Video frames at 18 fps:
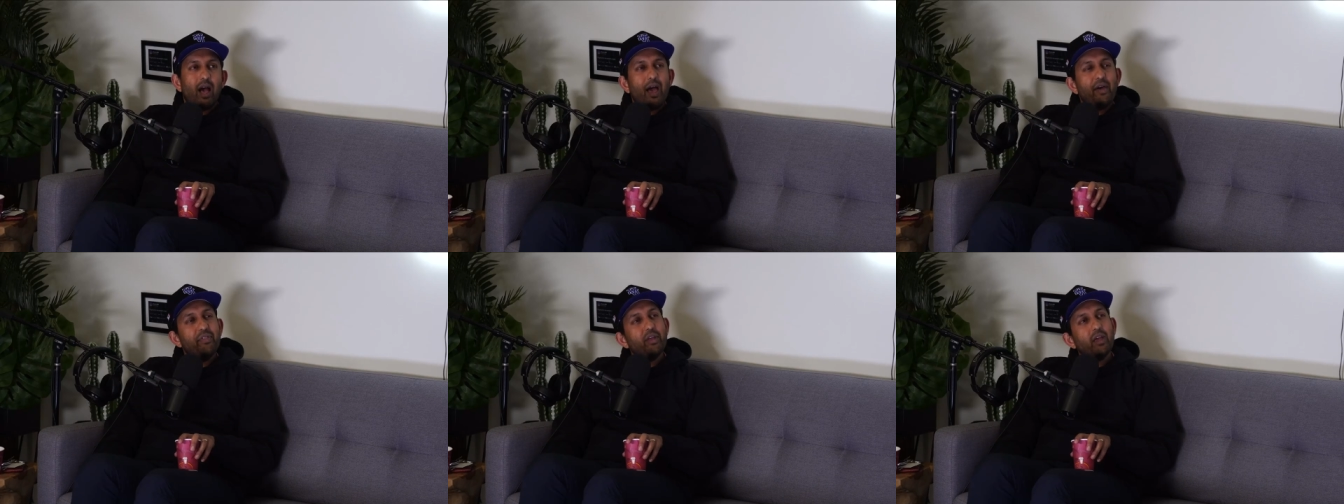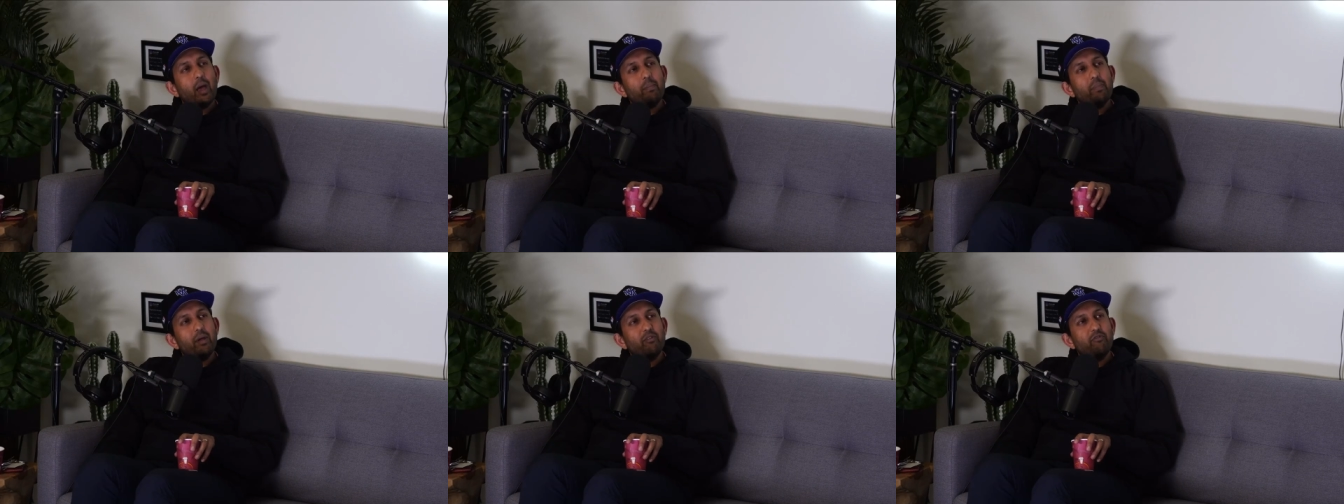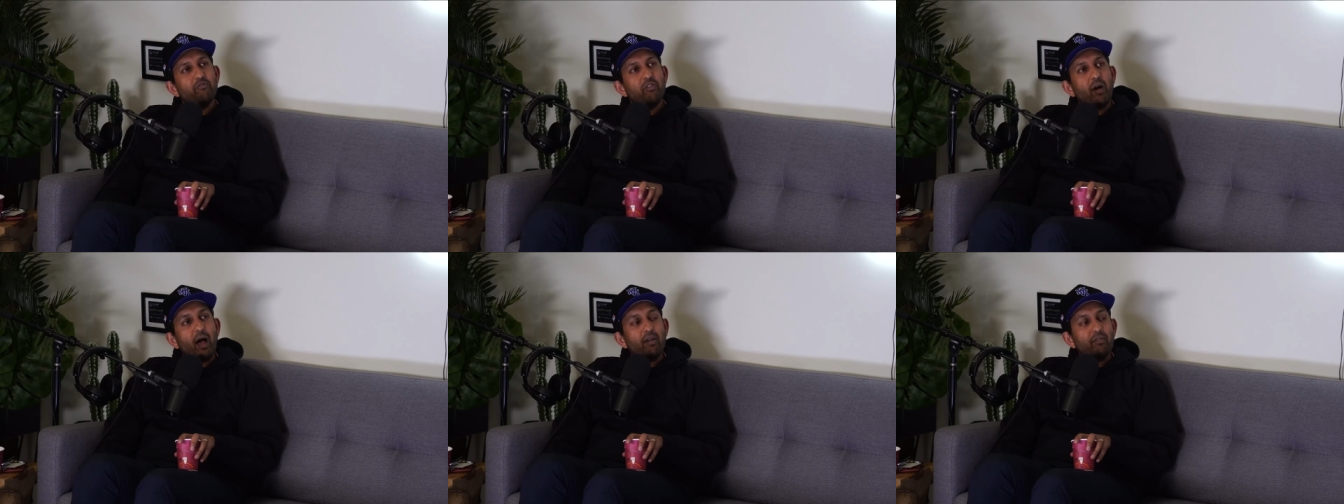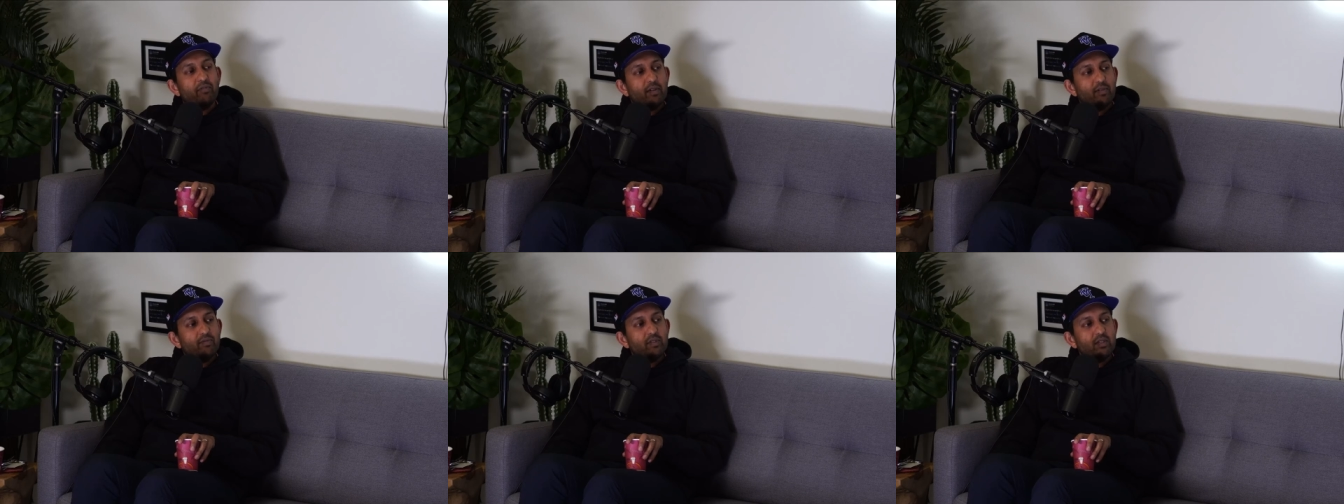I think I paid five
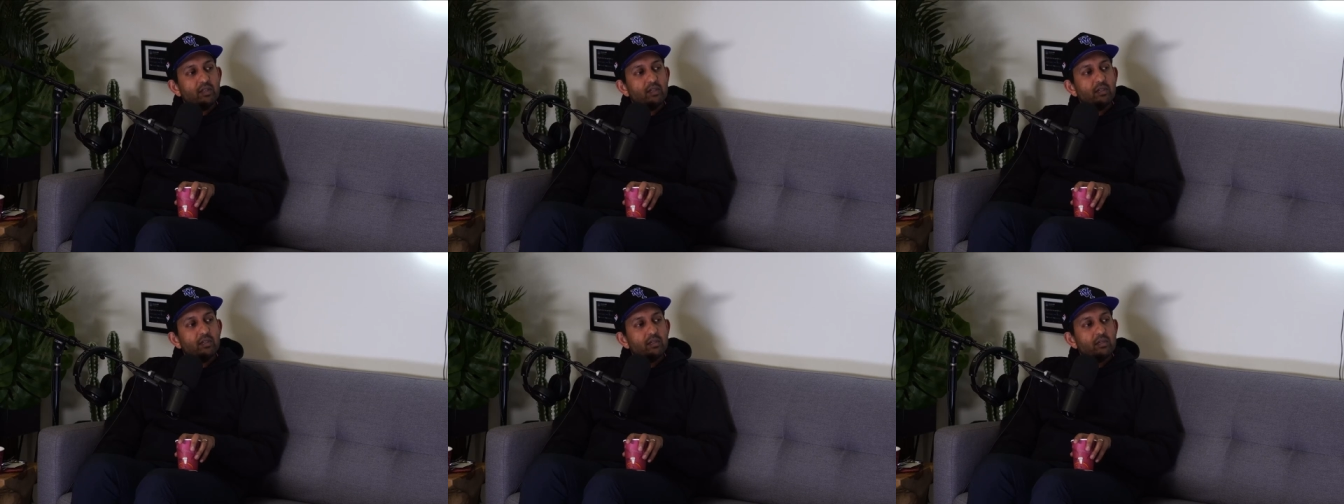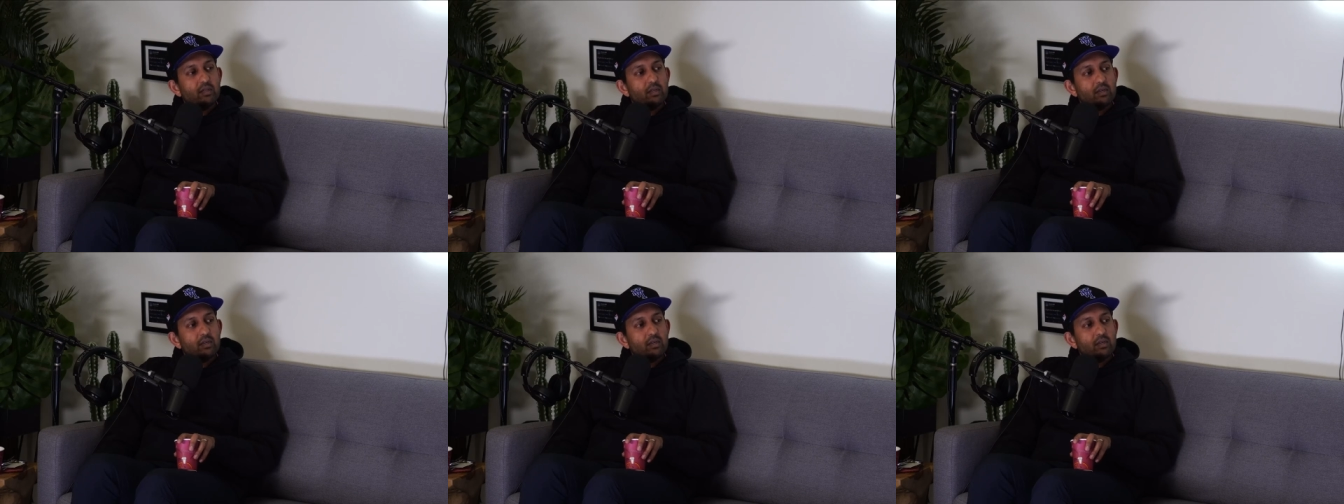fifty.